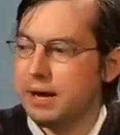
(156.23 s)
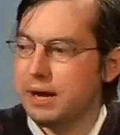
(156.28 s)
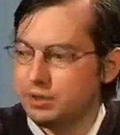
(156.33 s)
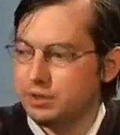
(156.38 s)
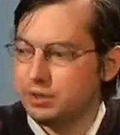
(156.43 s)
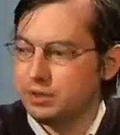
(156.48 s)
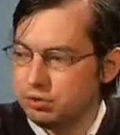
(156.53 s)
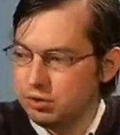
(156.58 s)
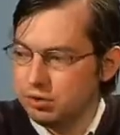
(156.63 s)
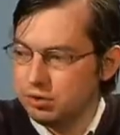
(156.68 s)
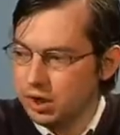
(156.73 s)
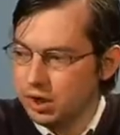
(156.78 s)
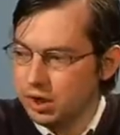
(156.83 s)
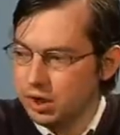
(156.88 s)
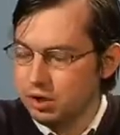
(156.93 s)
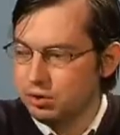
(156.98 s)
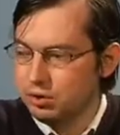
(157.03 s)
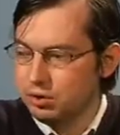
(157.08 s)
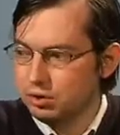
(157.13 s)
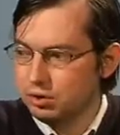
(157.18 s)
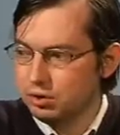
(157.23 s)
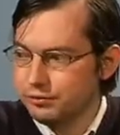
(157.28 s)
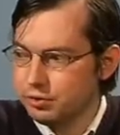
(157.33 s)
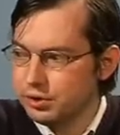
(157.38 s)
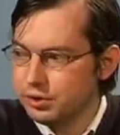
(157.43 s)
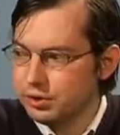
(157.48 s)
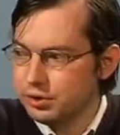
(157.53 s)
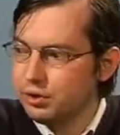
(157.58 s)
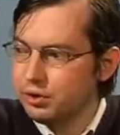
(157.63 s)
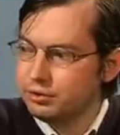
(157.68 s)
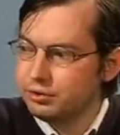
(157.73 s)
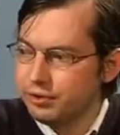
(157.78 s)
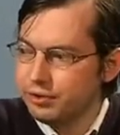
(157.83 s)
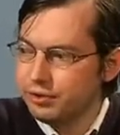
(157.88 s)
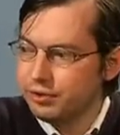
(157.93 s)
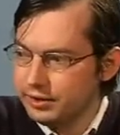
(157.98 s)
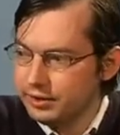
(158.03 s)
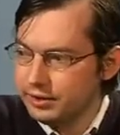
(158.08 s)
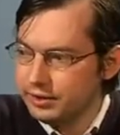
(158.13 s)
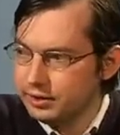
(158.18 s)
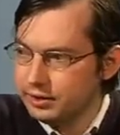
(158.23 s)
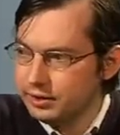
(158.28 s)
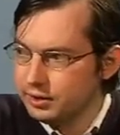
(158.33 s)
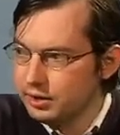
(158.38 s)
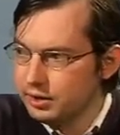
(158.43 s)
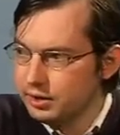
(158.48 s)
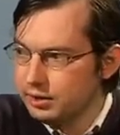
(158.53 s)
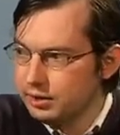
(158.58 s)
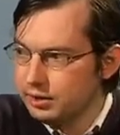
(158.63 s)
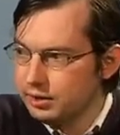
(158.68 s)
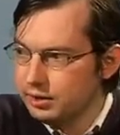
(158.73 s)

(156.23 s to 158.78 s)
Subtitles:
but you could of course also find it